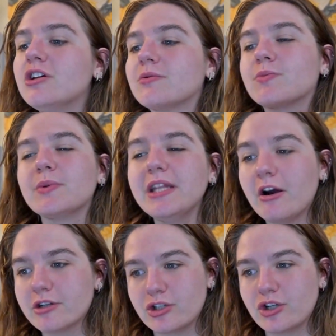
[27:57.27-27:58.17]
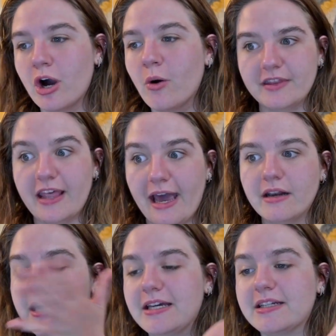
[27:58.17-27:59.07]
so it's really hard to show
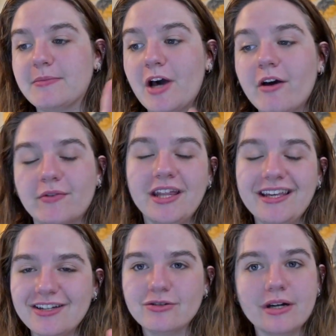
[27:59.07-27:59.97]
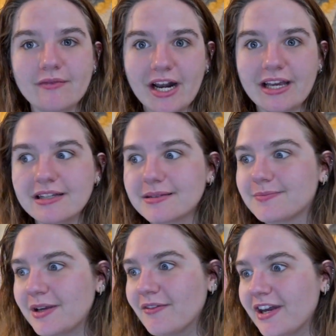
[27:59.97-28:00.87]
that, and I'm not really enjoying writing his
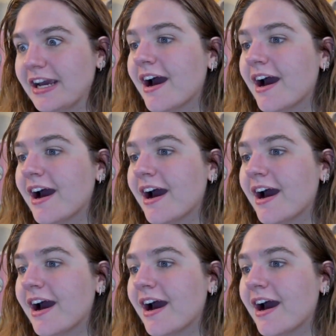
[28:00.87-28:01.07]
POV,